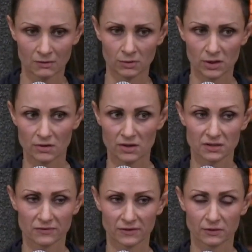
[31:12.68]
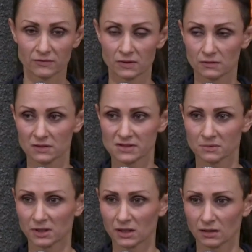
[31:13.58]
We know that the fear of the Lord is
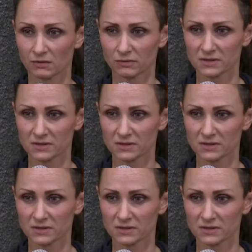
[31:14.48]
the beginning of